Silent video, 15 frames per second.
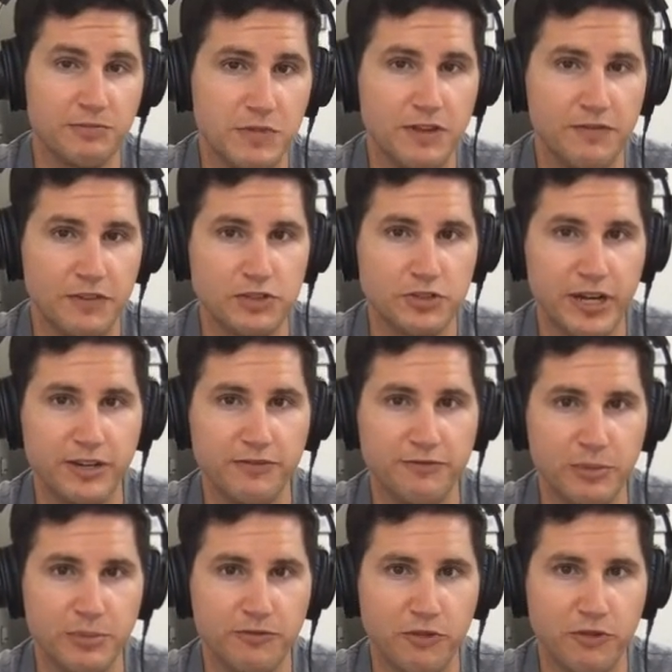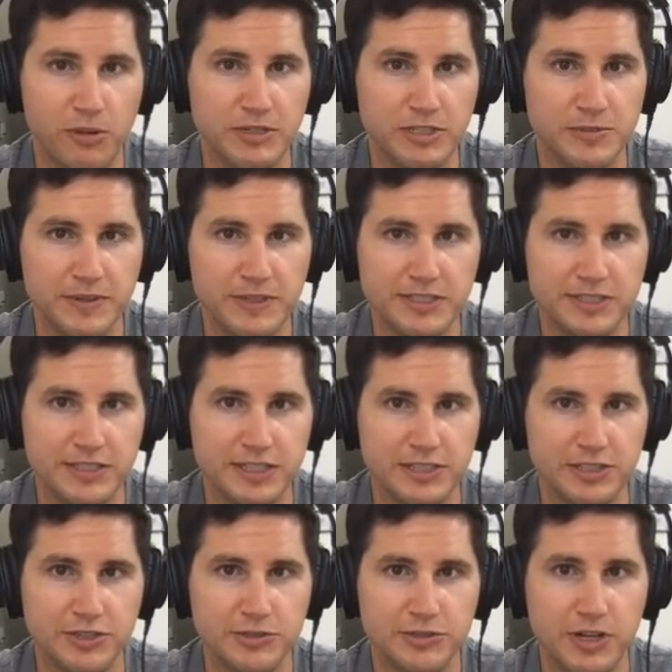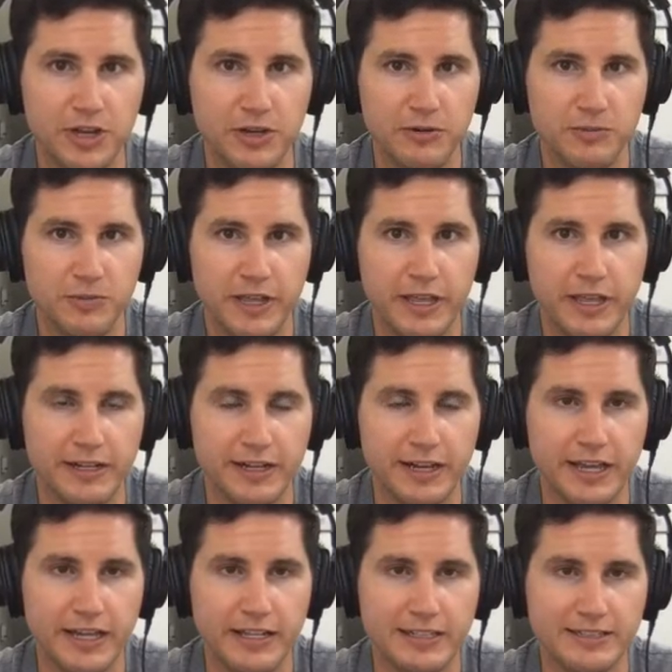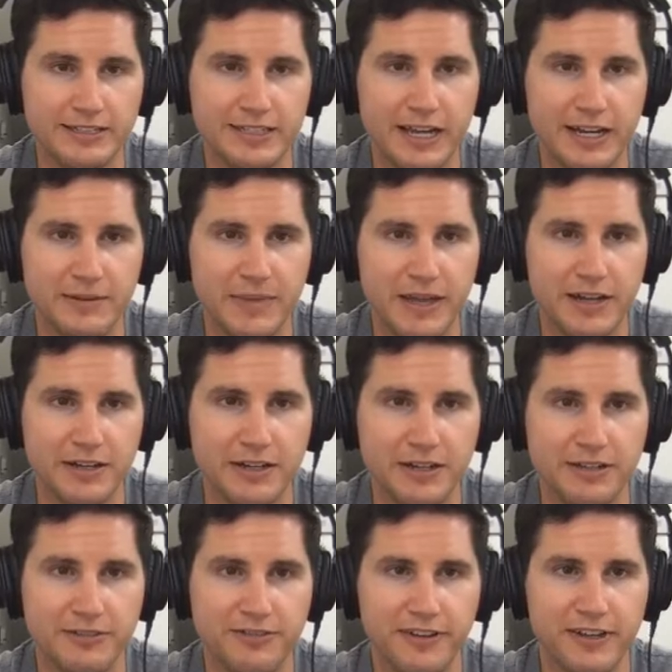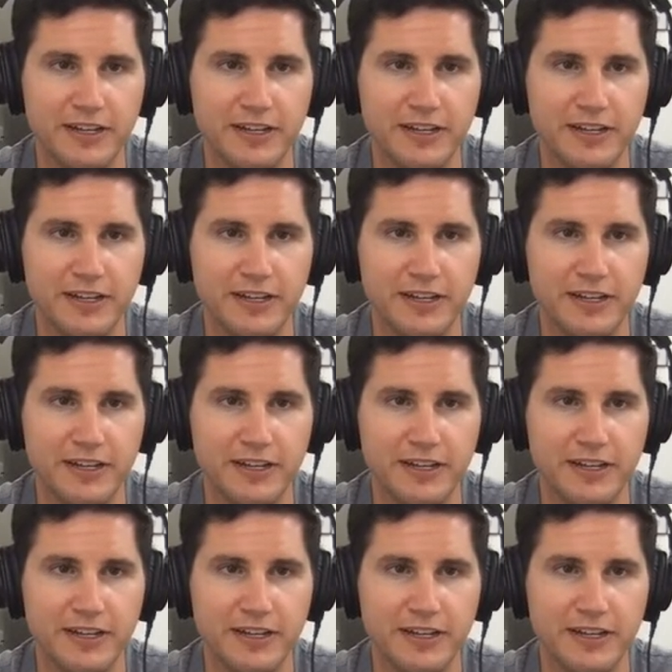if they're training for performance, but these things do go hand in hand. It's not a matter of